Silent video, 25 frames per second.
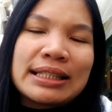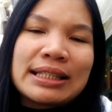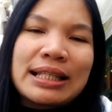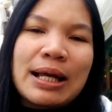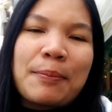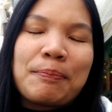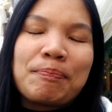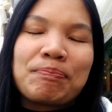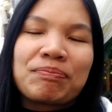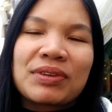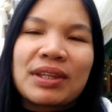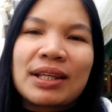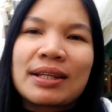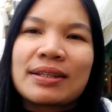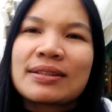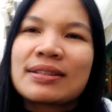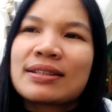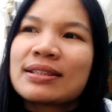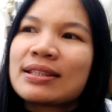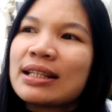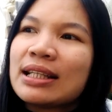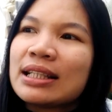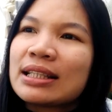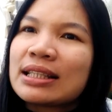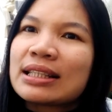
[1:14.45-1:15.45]
some
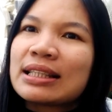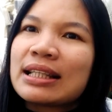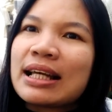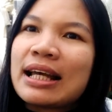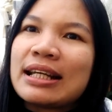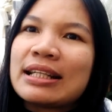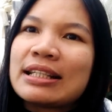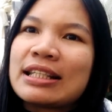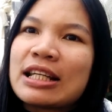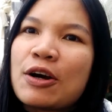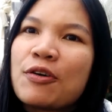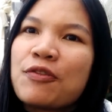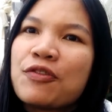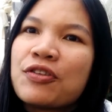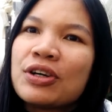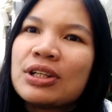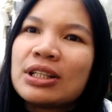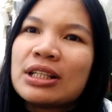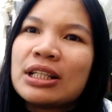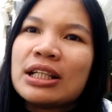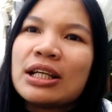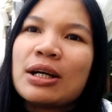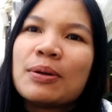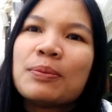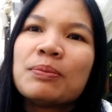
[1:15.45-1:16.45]
seeds like
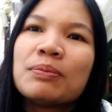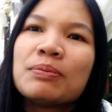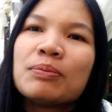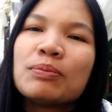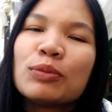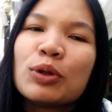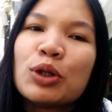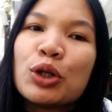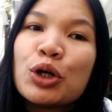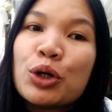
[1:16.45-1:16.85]
delphinium,